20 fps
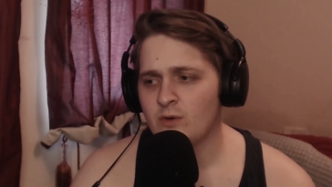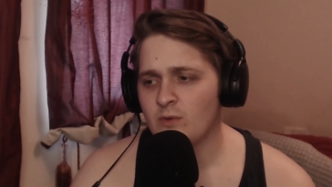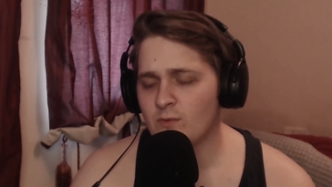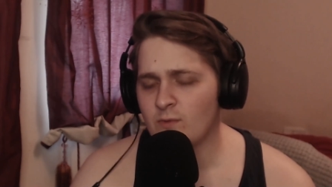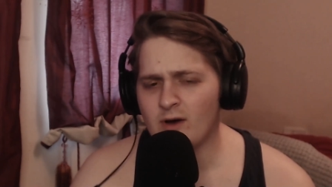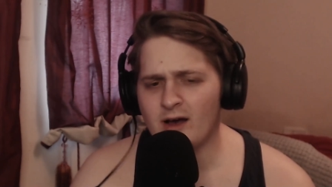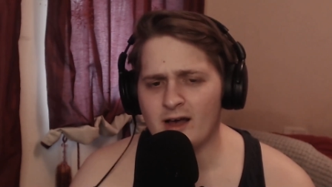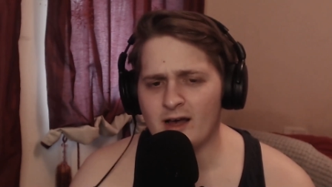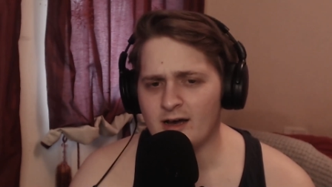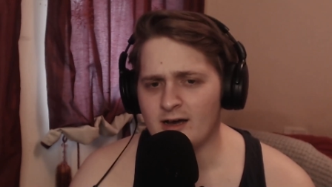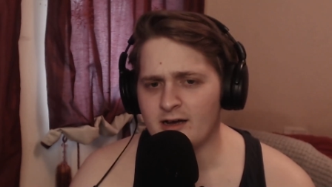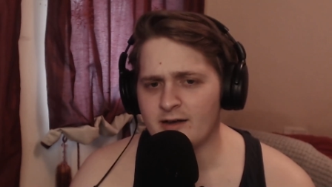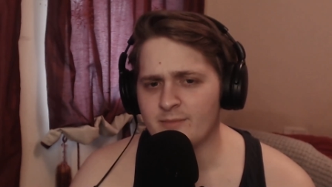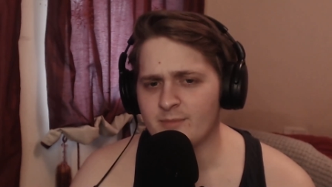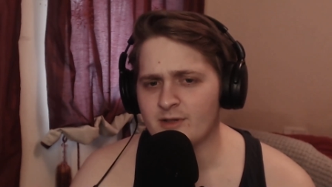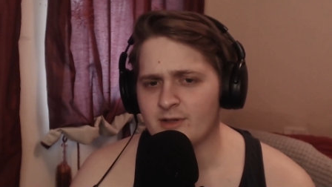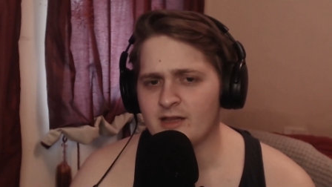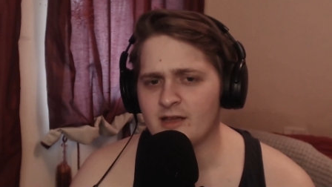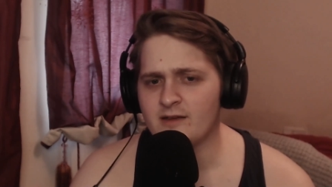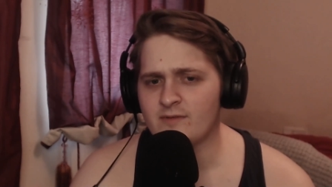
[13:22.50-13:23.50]
where I
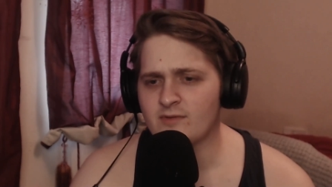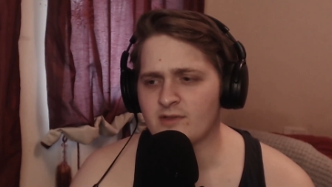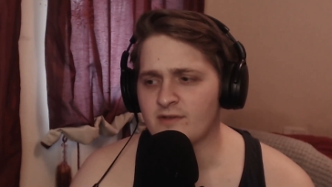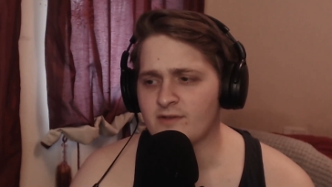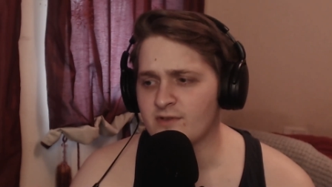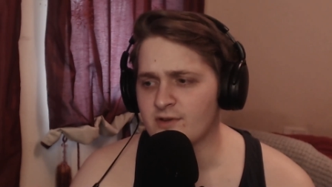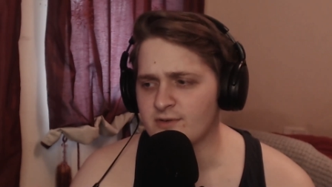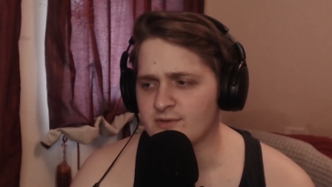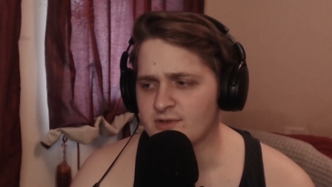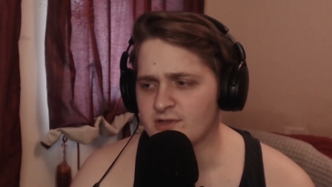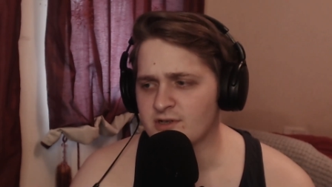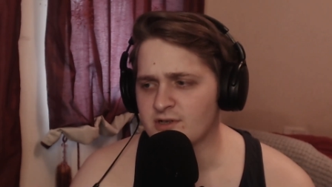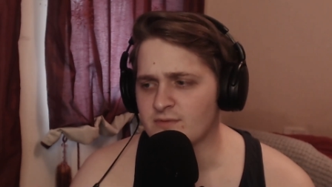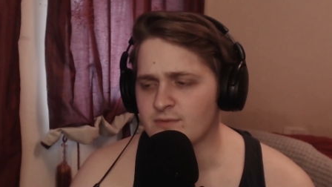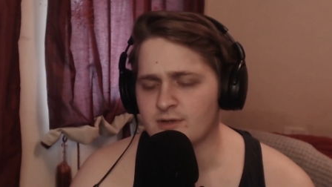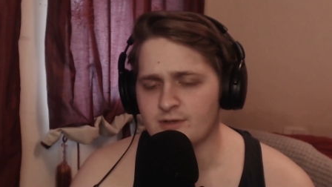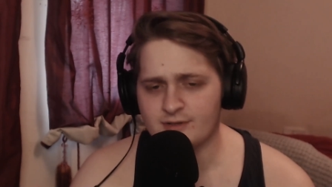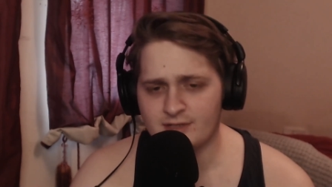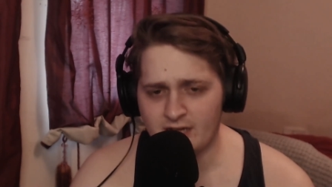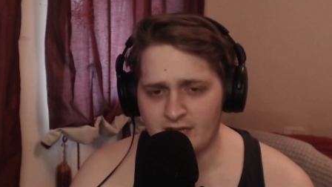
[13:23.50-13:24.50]
believe the future
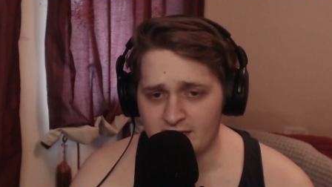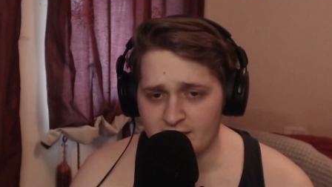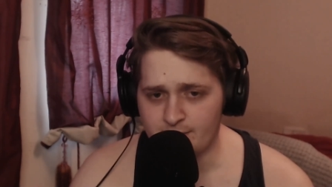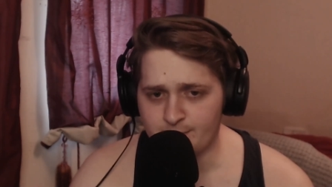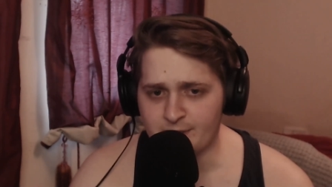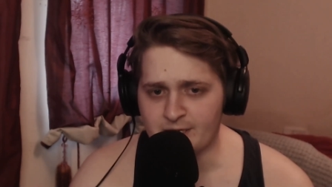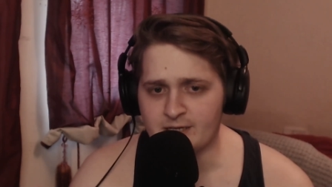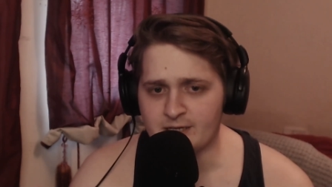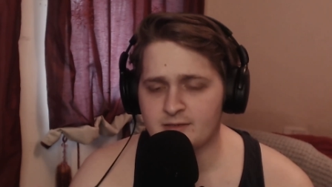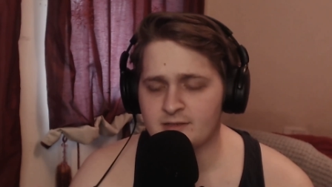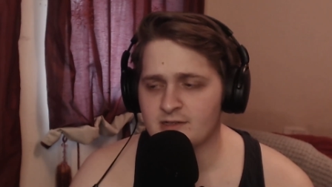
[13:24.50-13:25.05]
will take me.